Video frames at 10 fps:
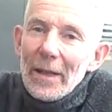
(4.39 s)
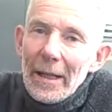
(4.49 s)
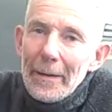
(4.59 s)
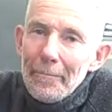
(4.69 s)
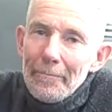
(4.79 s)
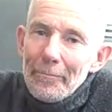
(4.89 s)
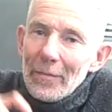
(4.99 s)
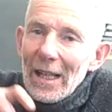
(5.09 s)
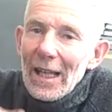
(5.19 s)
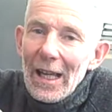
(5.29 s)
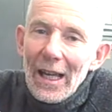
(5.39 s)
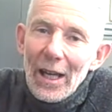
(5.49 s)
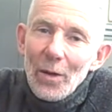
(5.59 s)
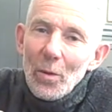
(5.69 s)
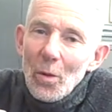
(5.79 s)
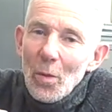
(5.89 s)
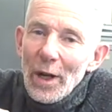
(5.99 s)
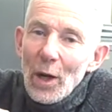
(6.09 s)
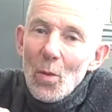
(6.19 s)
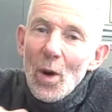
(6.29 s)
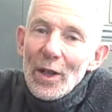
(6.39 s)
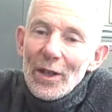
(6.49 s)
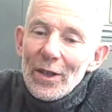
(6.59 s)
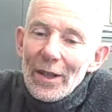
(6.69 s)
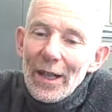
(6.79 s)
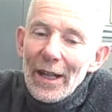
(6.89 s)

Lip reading: When I worked